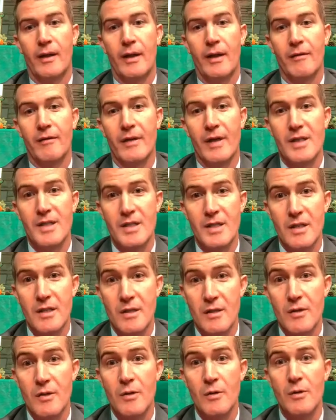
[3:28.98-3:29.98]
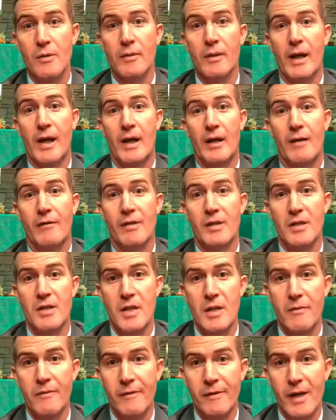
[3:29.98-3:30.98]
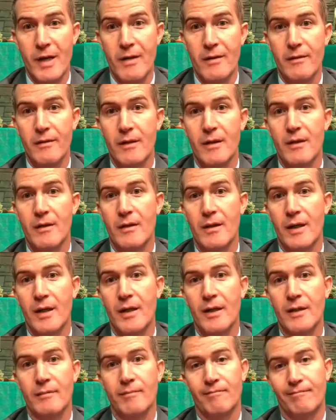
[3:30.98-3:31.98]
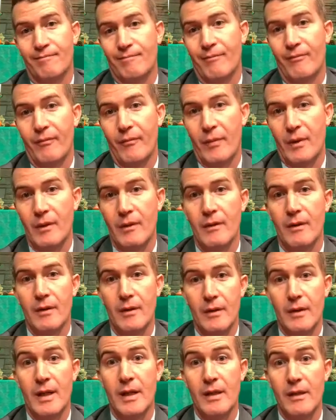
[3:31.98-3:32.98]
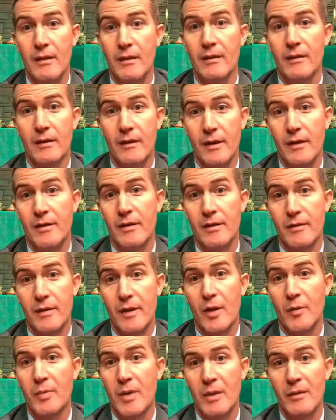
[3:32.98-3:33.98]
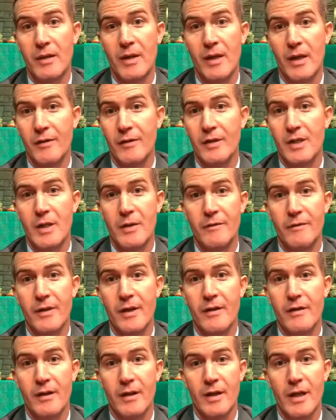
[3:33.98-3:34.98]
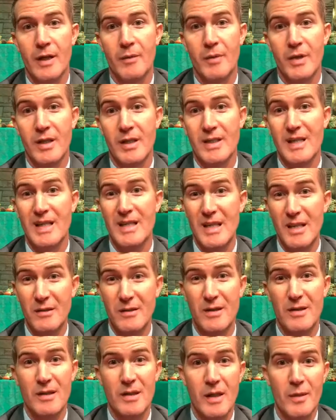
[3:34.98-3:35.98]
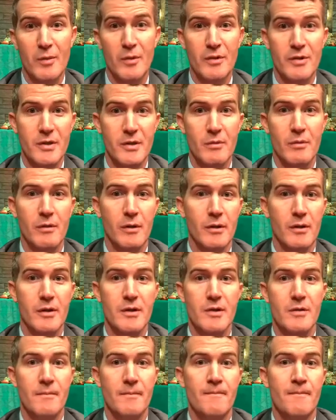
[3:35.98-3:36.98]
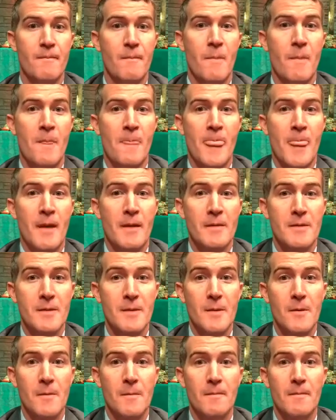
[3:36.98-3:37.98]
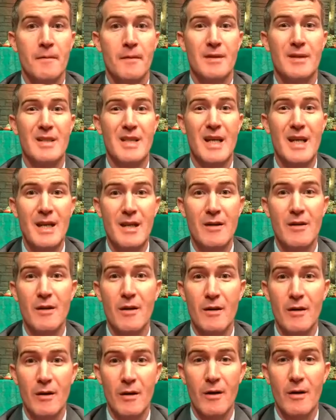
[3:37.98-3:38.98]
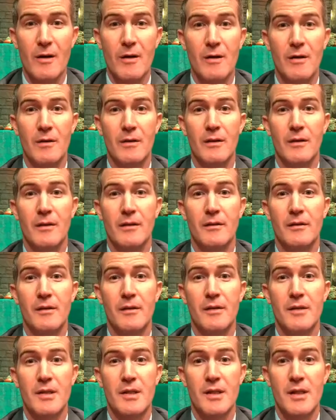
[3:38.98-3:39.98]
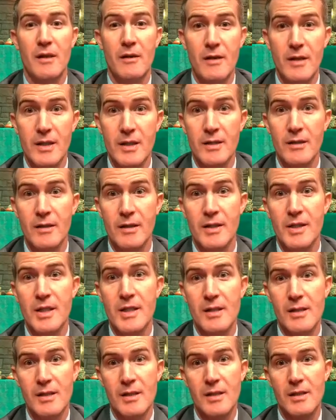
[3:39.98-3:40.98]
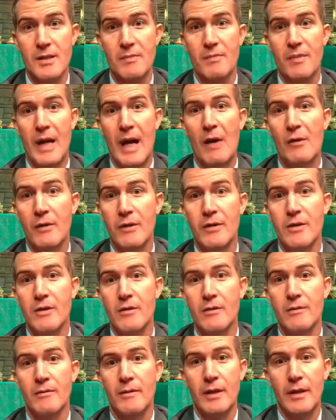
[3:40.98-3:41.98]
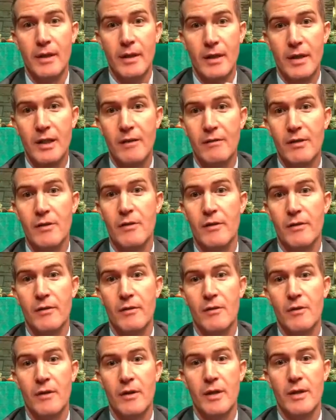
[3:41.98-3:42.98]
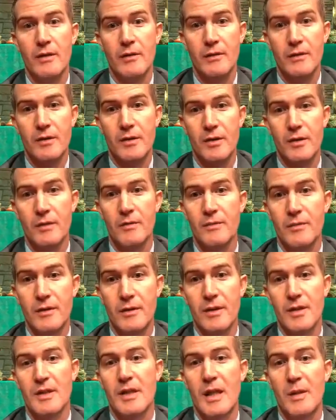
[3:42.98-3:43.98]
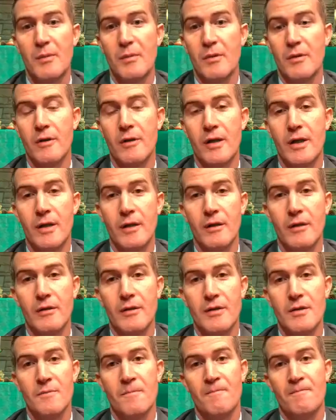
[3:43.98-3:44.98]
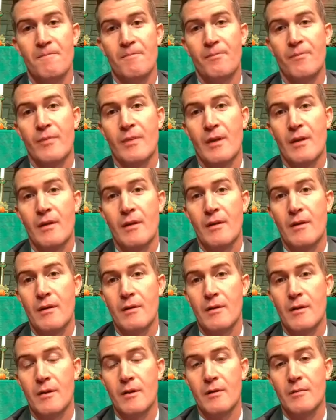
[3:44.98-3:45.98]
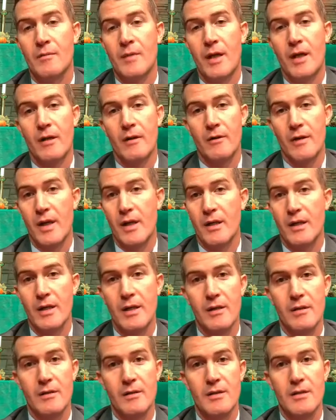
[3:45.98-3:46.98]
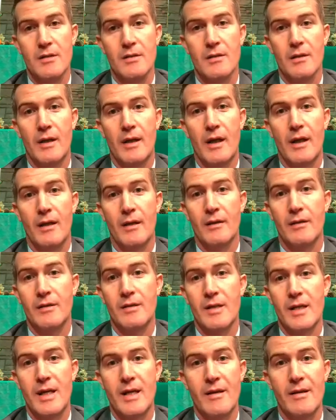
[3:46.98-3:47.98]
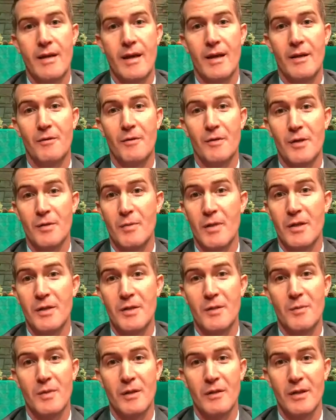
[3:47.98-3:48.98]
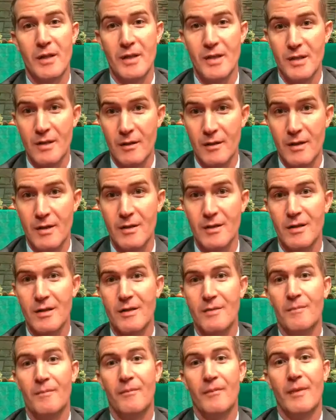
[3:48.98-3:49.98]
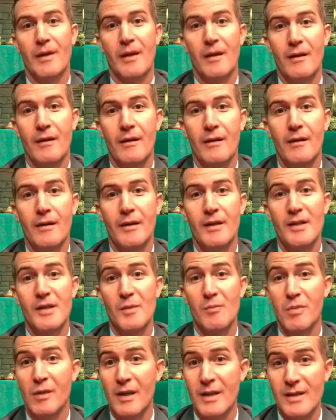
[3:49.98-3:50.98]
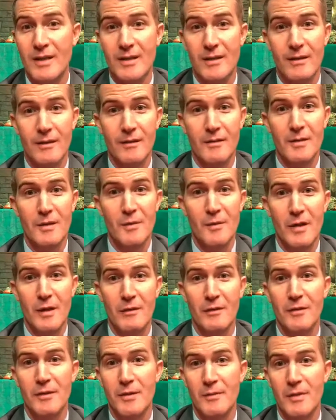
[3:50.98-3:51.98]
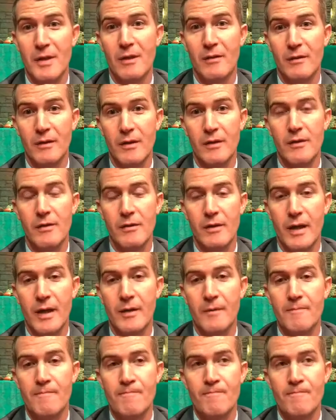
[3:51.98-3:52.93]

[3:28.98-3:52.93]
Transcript: If they see you have a deep faith in God, then they're probably going to have a deep faith in God, because that's how discipleship works. So take your call seriously. Jesus has empowered you, given you authority to disciple your kids and grandkids. And take that responsibility seriously. It's a blessing to be able to do that.